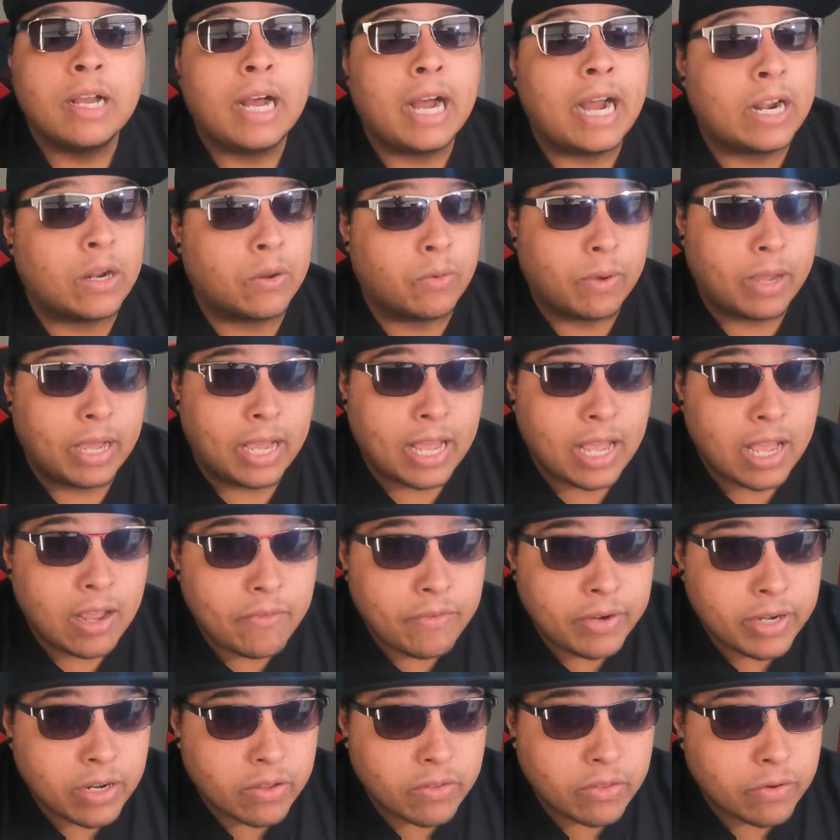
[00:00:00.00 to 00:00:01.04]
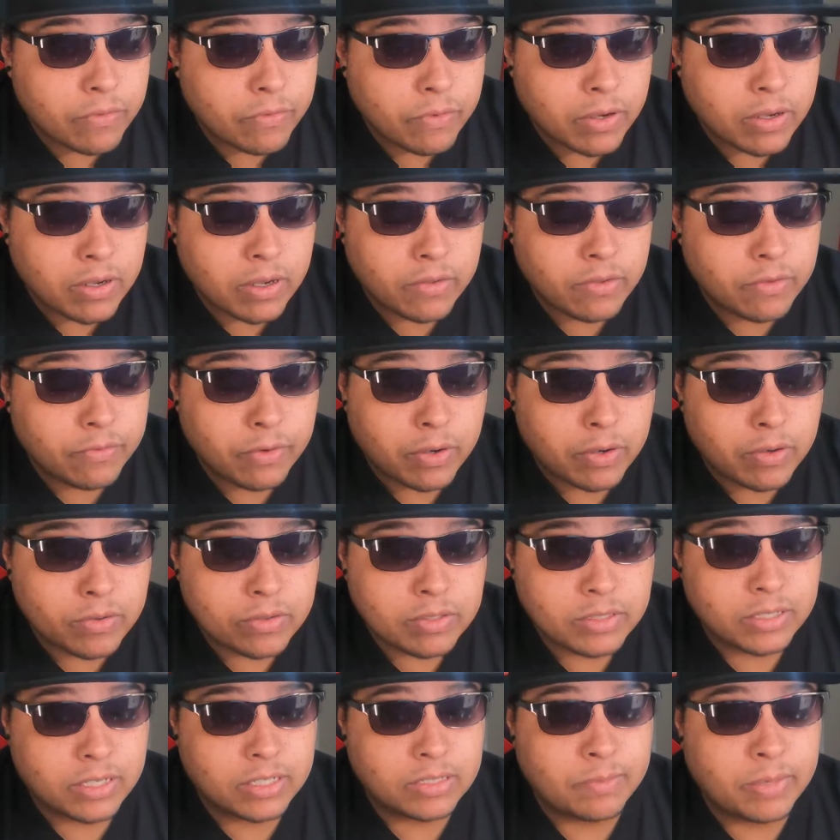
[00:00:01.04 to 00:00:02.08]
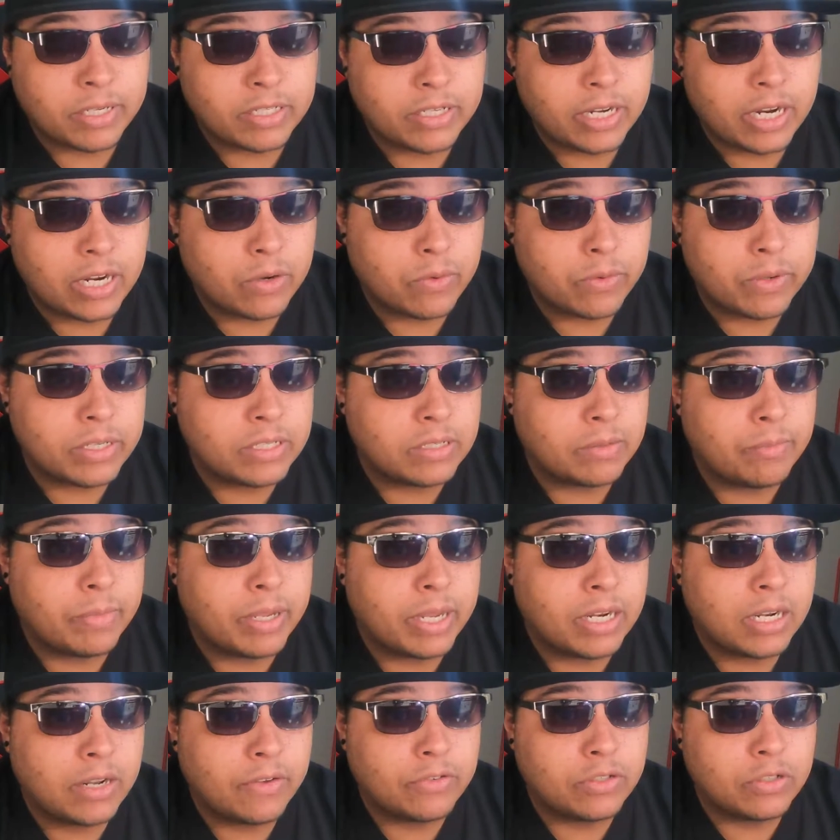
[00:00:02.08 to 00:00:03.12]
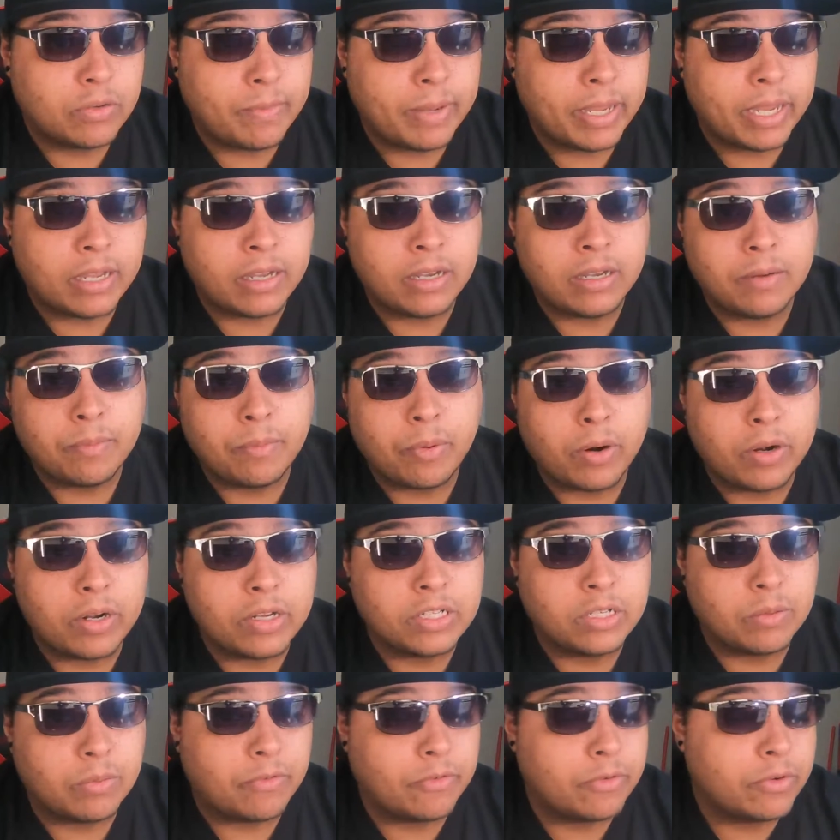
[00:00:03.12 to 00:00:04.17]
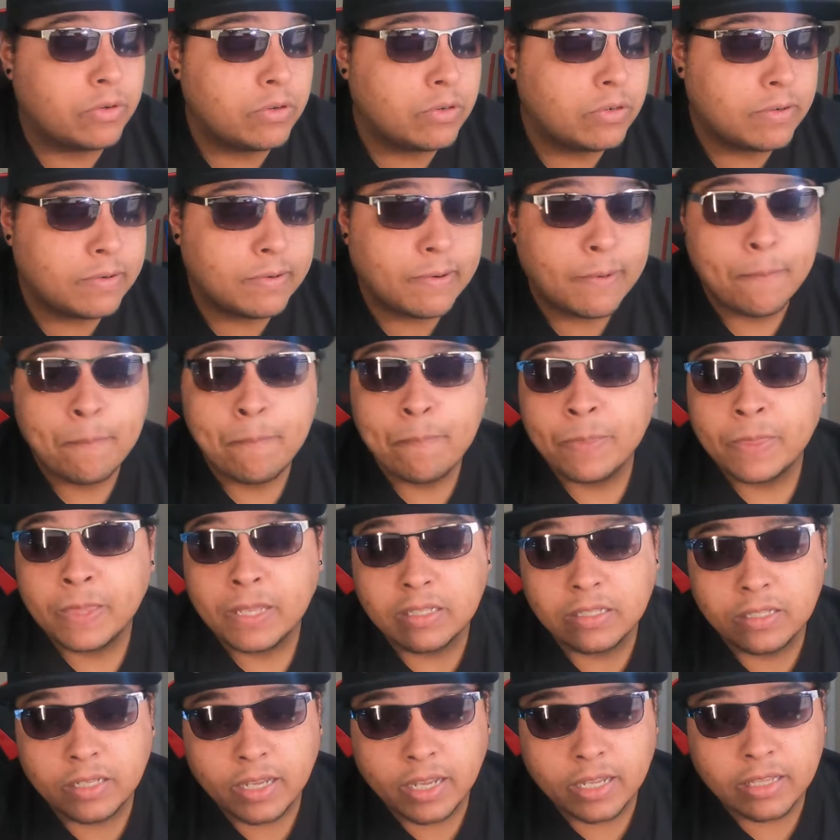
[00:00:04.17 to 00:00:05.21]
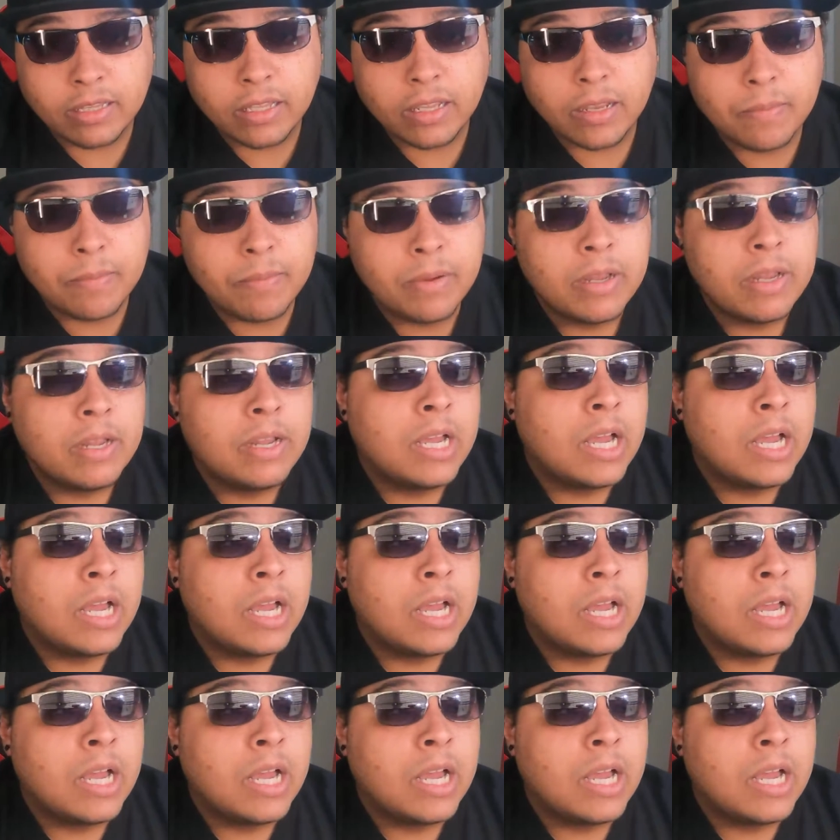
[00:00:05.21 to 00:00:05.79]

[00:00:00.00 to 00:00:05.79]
I don't have any other phones because my channel isn't big enough to make a partnership with Google to get them,